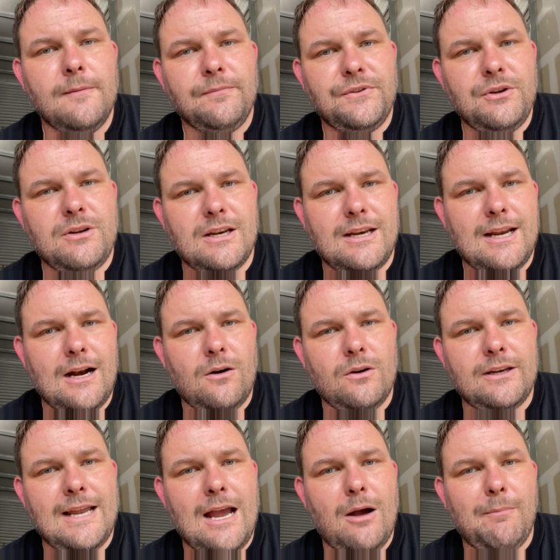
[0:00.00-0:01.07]
You can narrow
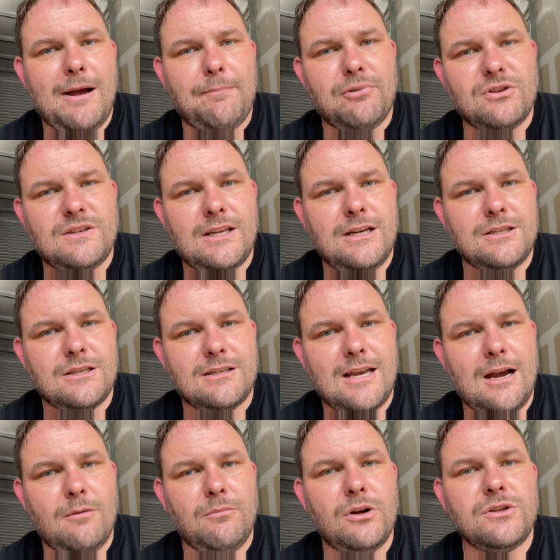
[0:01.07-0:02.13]
it down by percentages
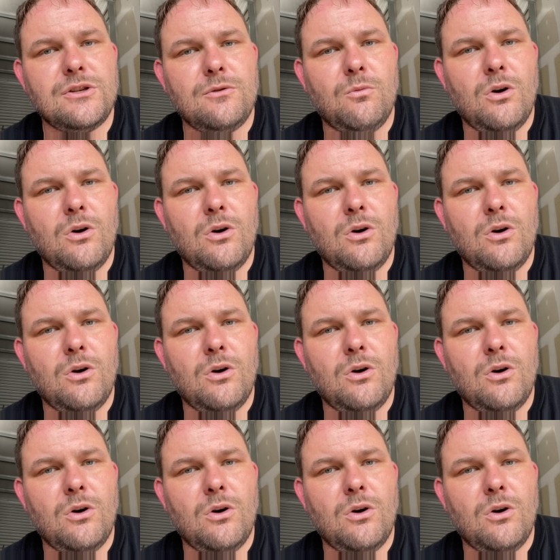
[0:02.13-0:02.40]
how much you